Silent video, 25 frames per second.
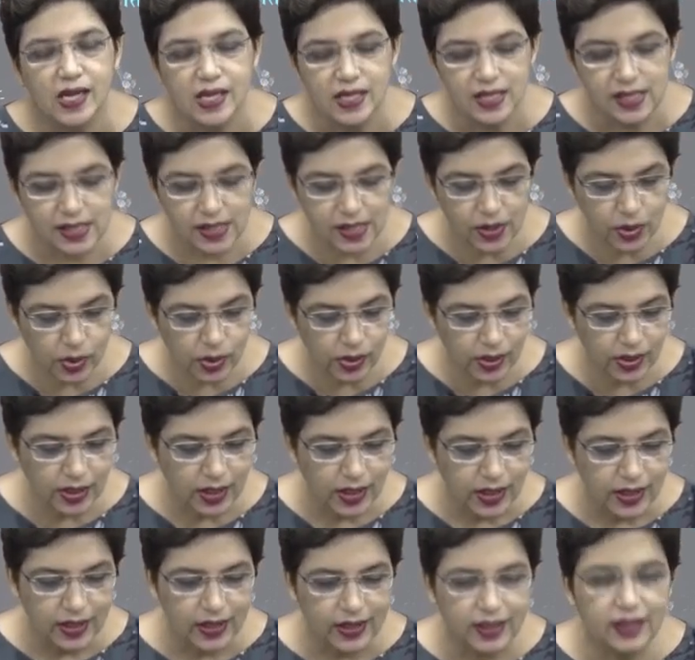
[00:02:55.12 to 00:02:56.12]
So
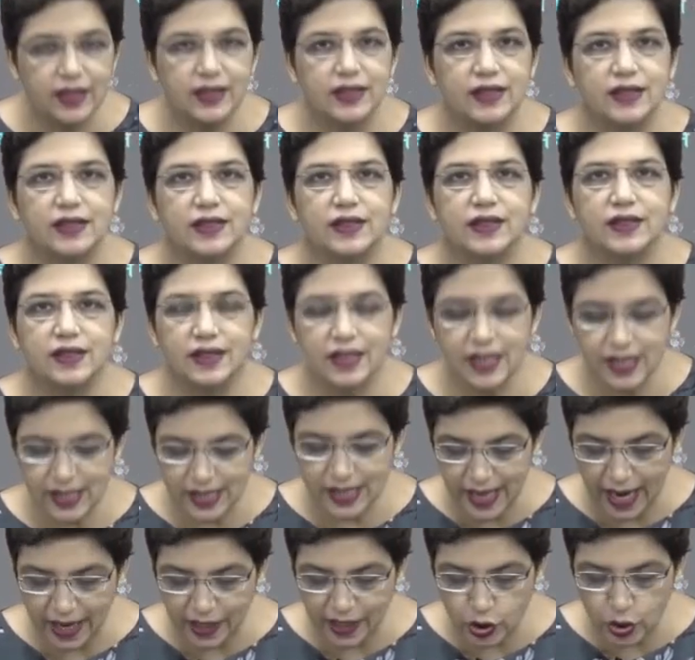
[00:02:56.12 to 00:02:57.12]
this
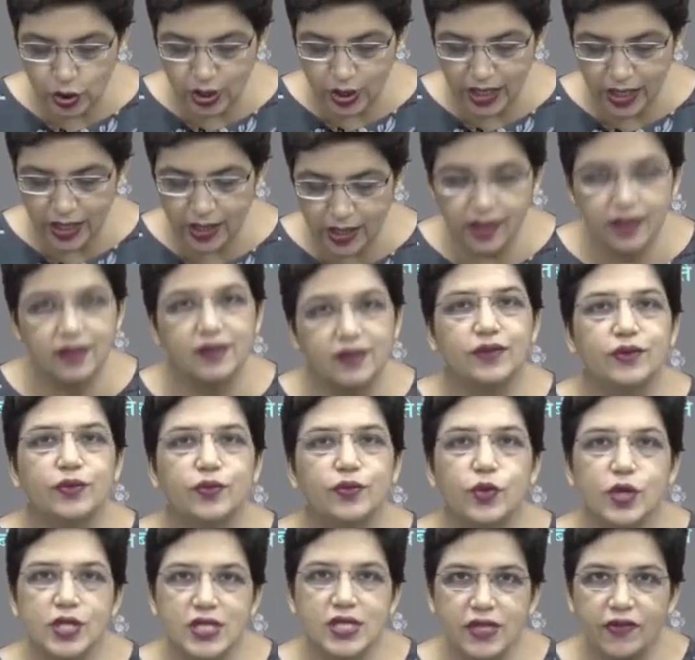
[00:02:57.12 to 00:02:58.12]
actually
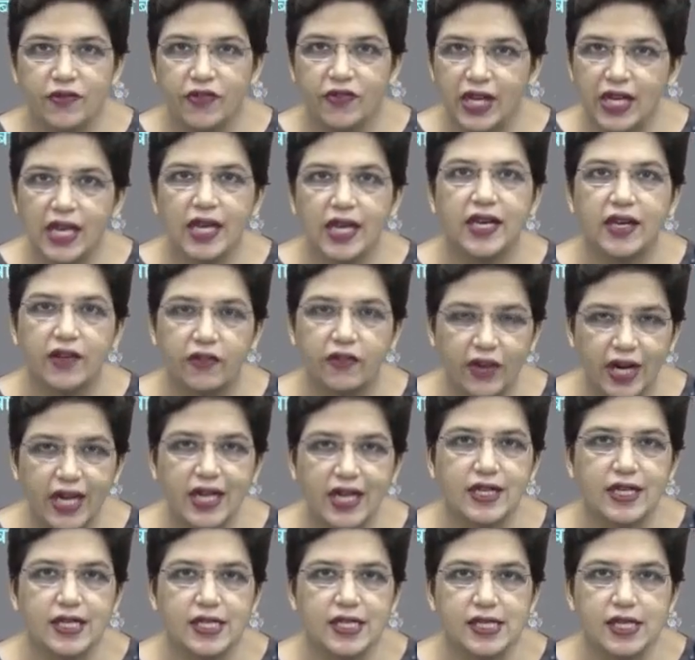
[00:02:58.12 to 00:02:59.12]
was a very
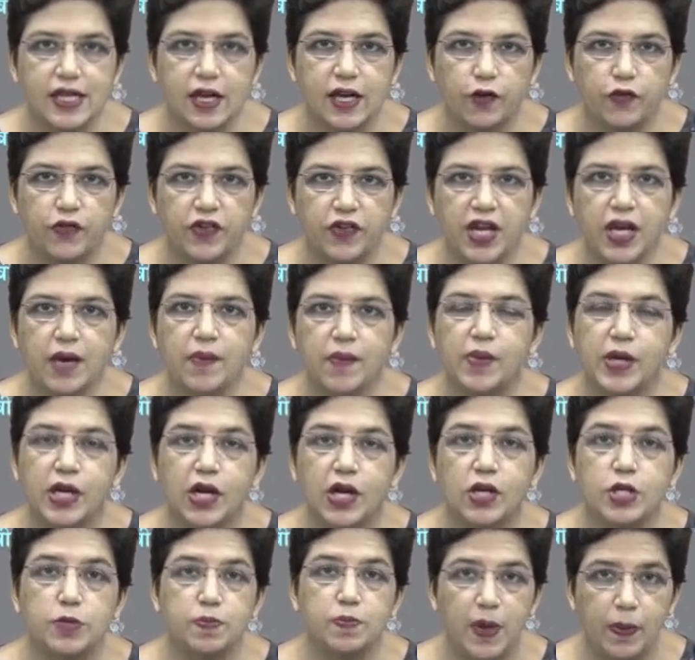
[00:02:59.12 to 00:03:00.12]
great discovery,
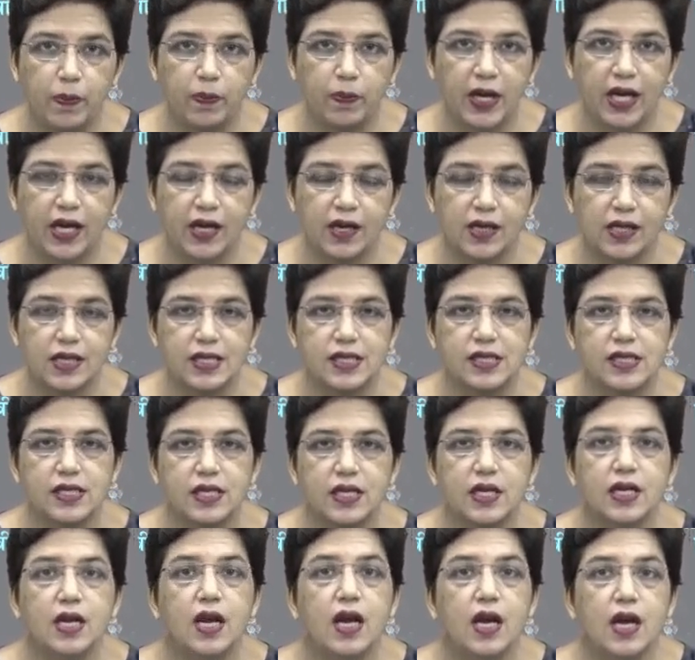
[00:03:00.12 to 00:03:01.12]
because peptic
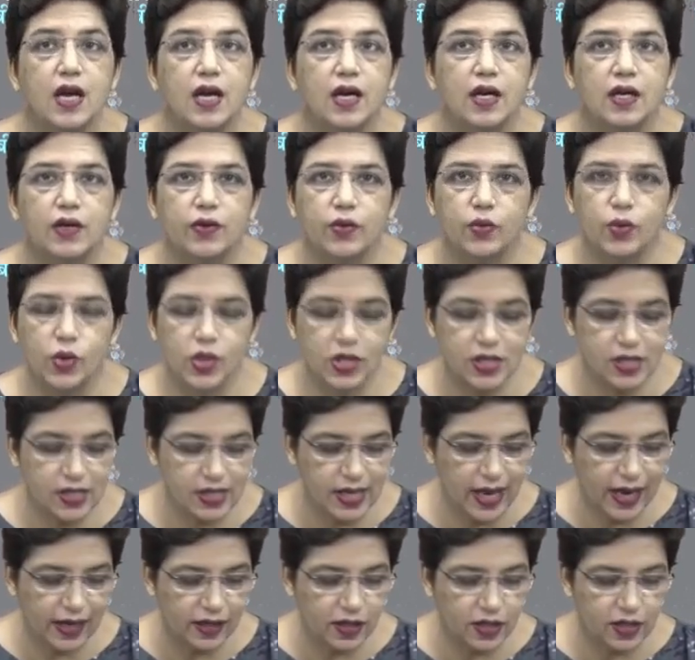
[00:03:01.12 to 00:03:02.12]
ulcer was
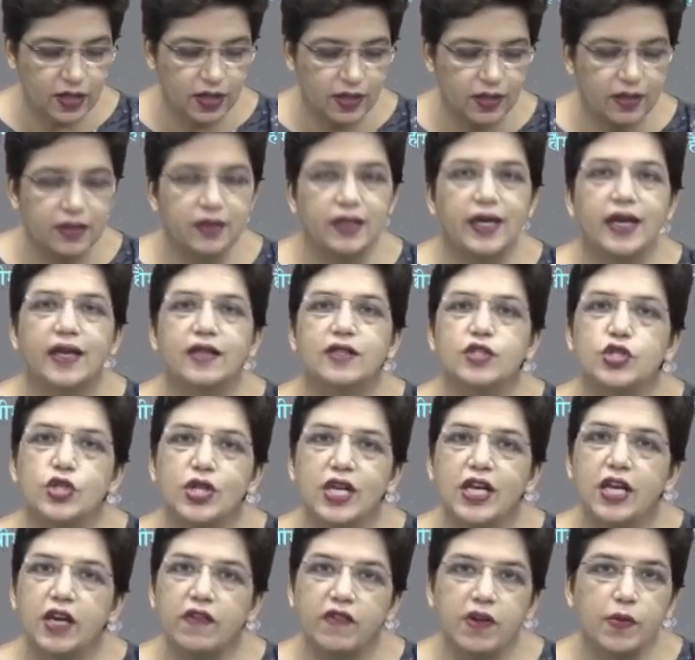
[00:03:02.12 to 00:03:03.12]

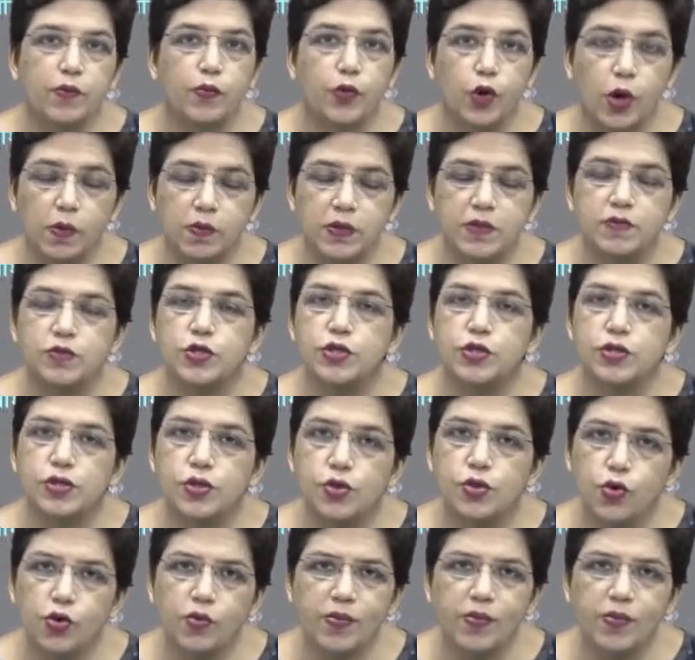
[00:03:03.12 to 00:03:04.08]
actually giving problem to so